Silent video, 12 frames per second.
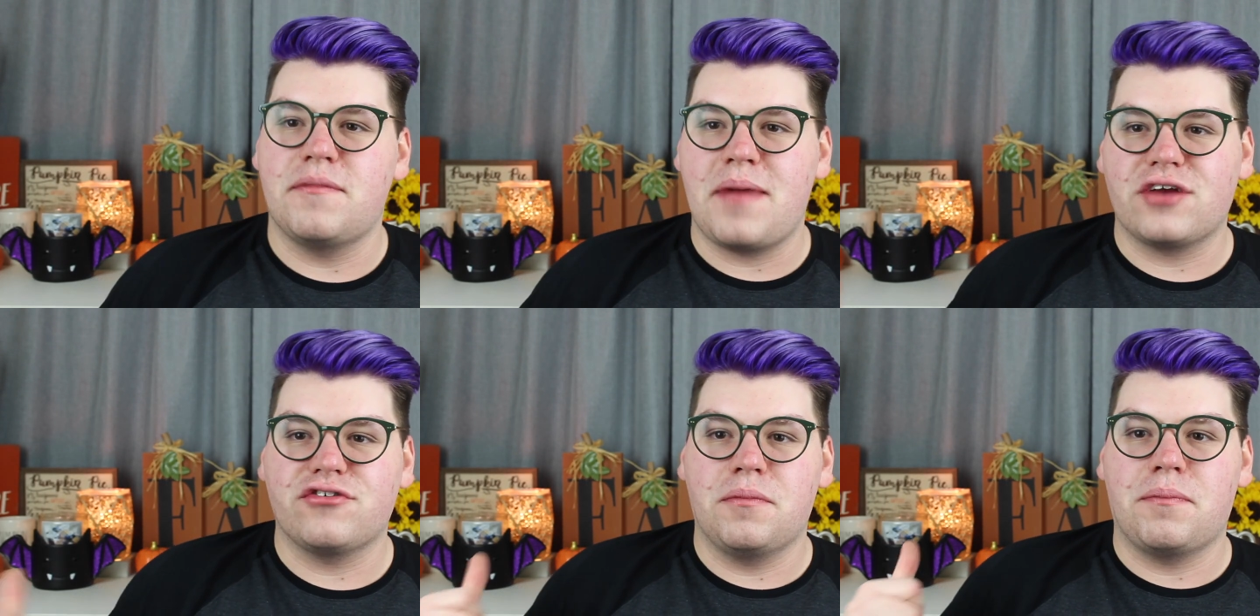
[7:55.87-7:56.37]
I'm
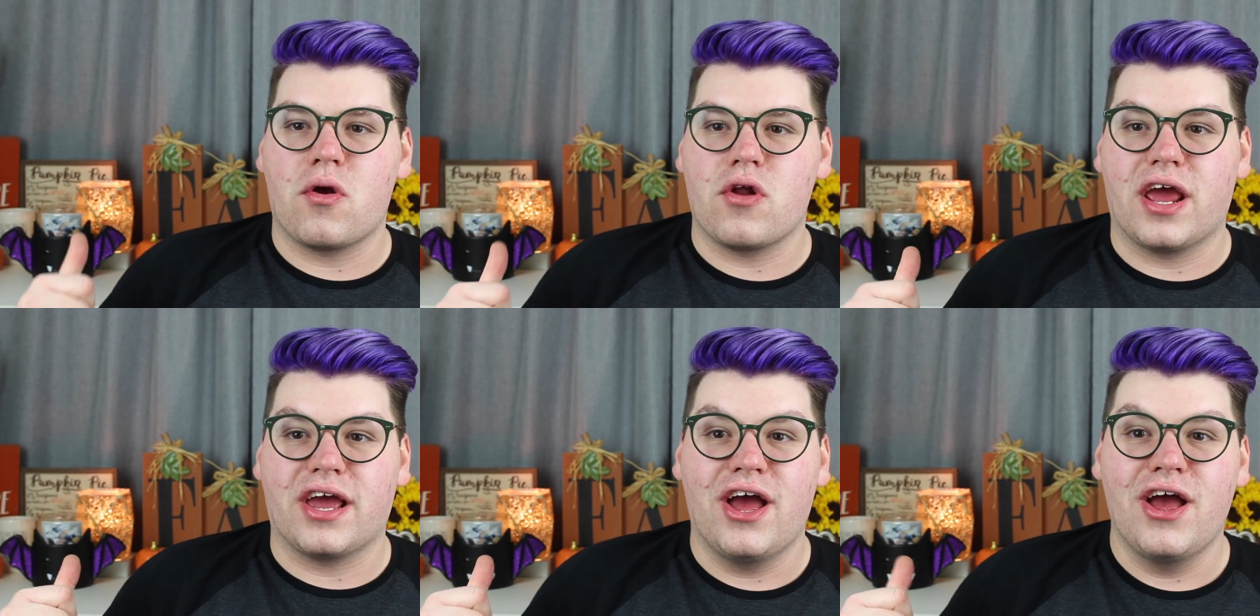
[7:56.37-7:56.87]
actually
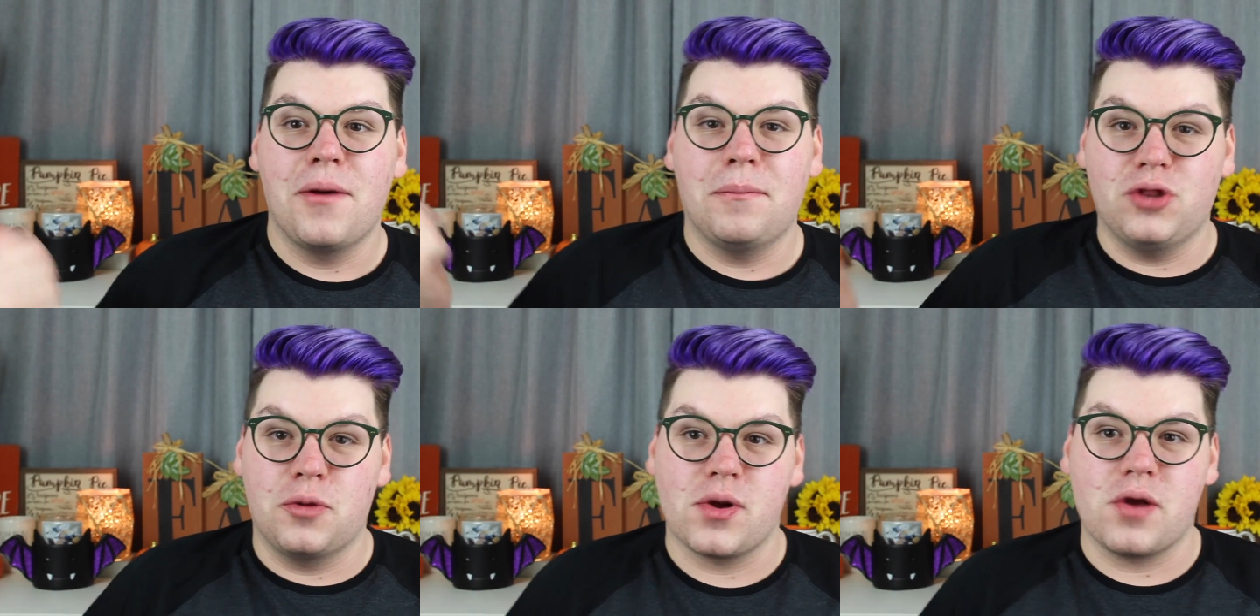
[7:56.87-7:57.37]
burning
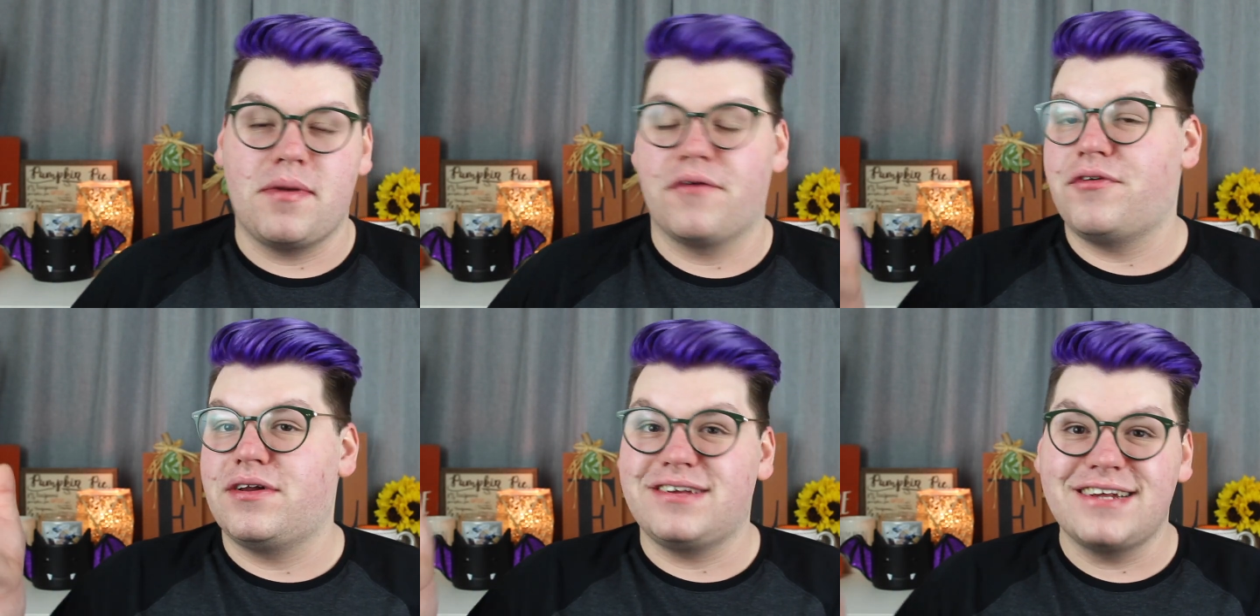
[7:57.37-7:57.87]
blueberry
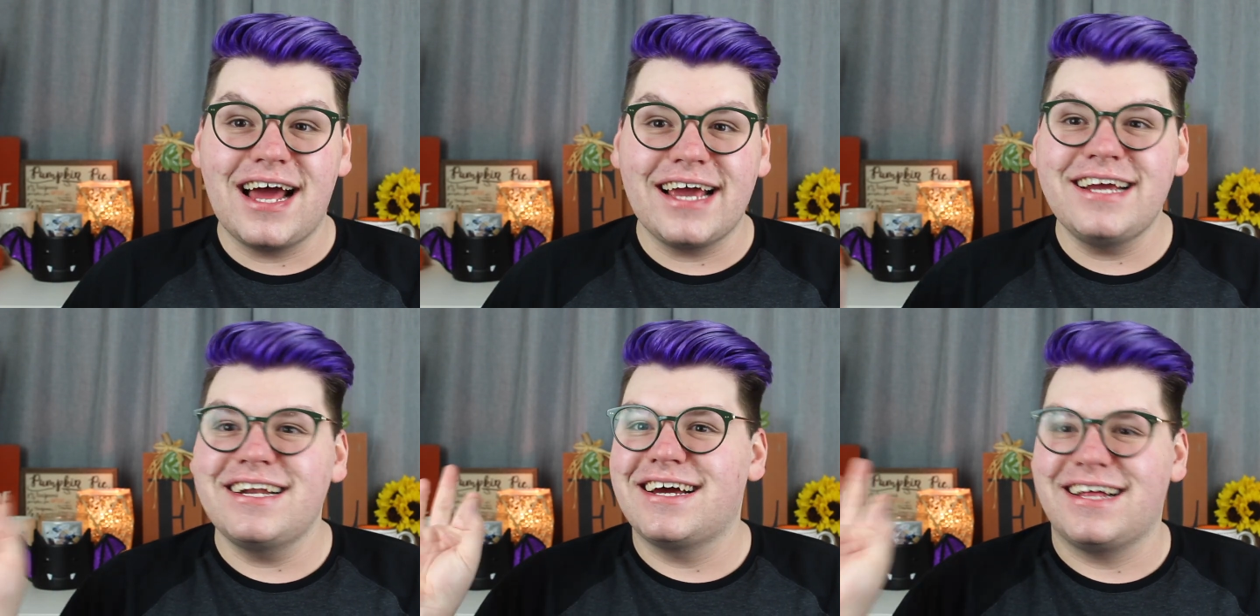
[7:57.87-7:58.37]
muffin
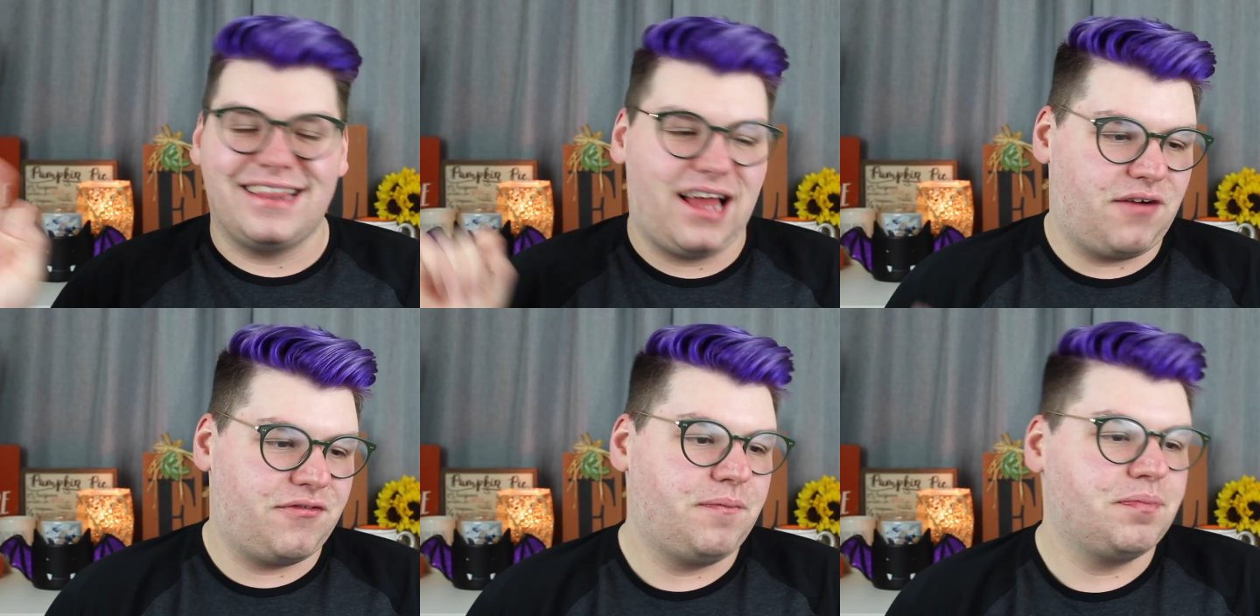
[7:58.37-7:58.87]
tonight.
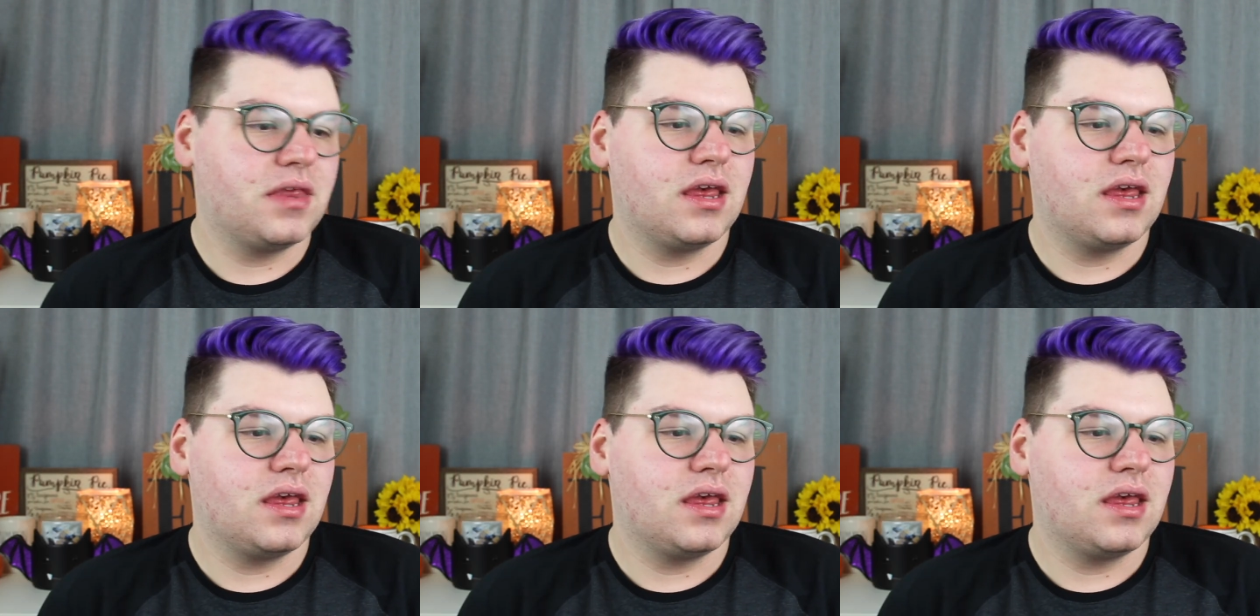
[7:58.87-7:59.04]
Love.